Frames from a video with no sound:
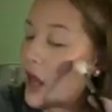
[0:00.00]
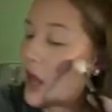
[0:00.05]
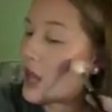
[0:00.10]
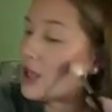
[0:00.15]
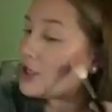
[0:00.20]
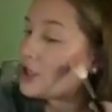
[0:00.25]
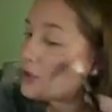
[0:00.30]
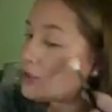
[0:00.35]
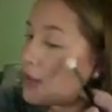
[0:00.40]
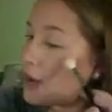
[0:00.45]

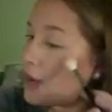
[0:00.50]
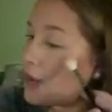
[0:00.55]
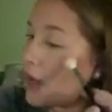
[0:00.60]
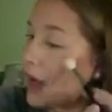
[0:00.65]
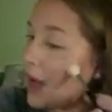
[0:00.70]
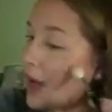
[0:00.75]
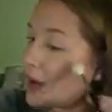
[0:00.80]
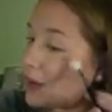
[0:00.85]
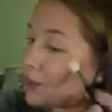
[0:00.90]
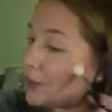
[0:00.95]
and just put
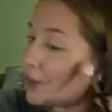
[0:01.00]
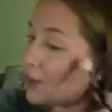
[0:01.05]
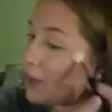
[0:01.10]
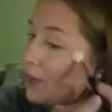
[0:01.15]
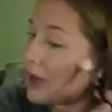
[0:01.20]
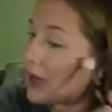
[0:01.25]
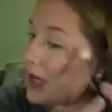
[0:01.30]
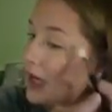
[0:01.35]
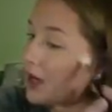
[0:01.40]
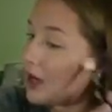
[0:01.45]
that
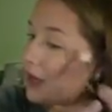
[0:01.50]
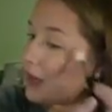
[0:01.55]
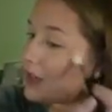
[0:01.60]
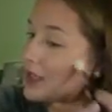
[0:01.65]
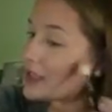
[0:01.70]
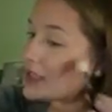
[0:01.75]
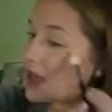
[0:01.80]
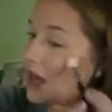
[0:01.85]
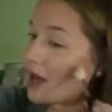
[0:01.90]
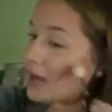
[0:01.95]
right on the
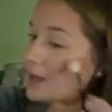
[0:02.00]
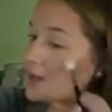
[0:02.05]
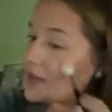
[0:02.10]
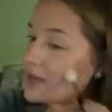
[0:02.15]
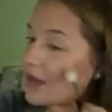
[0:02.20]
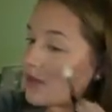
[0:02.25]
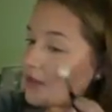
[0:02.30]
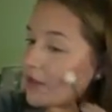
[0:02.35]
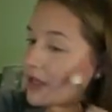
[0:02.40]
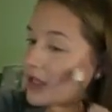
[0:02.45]
tops
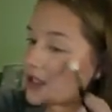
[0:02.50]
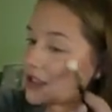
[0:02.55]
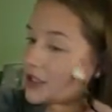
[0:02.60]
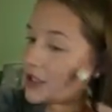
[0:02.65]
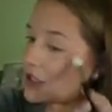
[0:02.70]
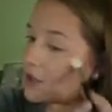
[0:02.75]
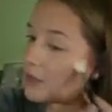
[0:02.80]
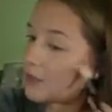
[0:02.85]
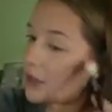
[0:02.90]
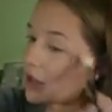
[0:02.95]
of my
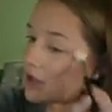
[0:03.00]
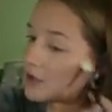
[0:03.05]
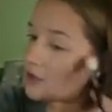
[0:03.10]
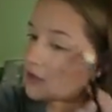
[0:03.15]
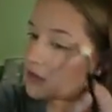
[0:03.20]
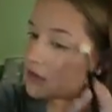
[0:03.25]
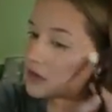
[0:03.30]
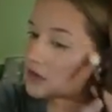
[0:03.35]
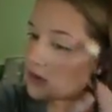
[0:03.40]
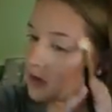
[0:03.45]

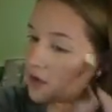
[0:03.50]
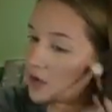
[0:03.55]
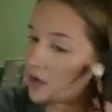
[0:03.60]
cheekbones.